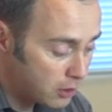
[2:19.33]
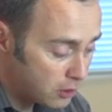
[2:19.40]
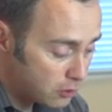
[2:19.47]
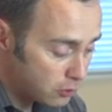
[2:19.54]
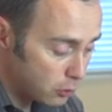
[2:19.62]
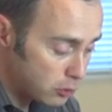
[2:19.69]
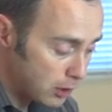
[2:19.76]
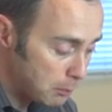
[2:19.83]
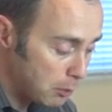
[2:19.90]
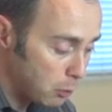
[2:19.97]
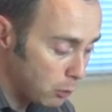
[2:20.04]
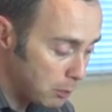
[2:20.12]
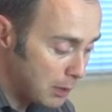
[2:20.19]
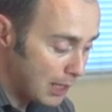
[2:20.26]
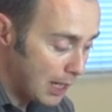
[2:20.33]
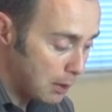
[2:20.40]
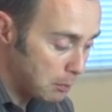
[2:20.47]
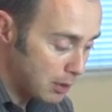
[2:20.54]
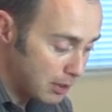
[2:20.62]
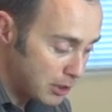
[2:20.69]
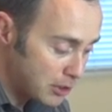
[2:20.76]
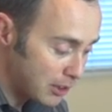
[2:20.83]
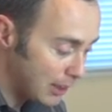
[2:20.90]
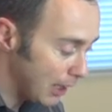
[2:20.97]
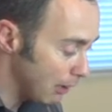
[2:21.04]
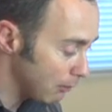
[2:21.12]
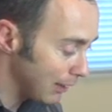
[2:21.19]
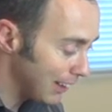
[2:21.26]
So treatment would be aimed initially
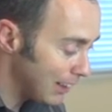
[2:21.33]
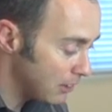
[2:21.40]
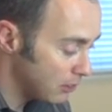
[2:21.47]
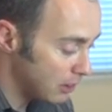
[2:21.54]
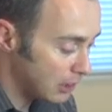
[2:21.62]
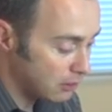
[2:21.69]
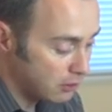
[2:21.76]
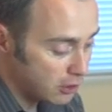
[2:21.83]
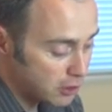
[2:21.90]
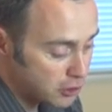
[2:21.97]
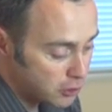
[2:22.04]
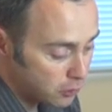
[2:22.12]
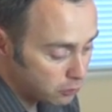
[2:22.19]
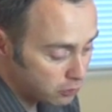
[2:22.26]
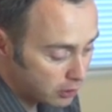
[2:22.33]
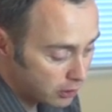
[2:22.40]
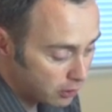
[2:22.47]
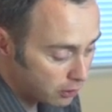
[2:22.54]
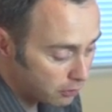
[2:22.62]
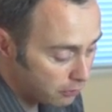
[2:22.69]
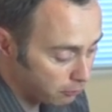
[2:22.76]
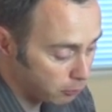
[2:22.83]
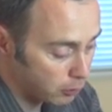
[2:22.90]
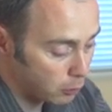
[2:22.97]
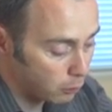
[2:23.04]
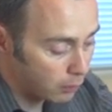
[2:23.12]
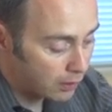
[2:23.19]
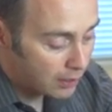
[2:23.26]
at releasing tissues here
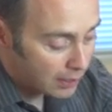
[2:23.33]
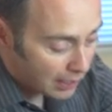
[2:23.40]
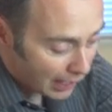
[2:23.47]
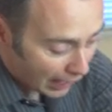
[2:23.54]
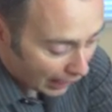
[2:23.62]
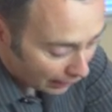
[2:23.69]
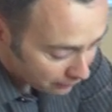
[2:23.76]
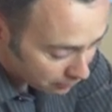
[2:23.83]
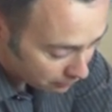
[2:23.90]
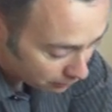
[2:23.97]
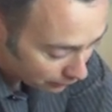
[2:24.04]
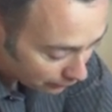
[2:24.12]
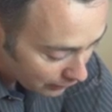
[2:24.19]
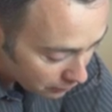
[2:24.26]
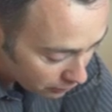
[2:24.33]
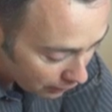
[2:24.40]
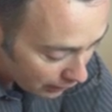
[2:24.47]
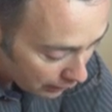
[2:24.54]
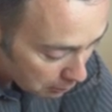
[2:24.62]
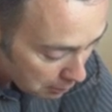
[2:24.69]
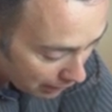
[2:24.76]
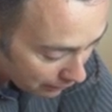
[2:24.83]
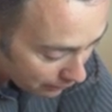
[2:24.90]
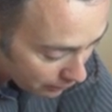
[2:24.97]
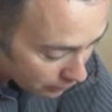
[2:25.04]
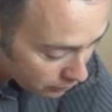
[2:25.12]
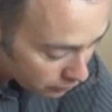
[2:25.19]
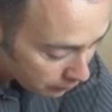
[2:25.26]
through active release-like
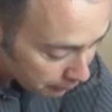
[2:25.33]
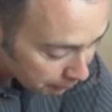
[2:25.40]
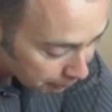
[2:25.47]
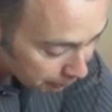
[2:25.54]
methods,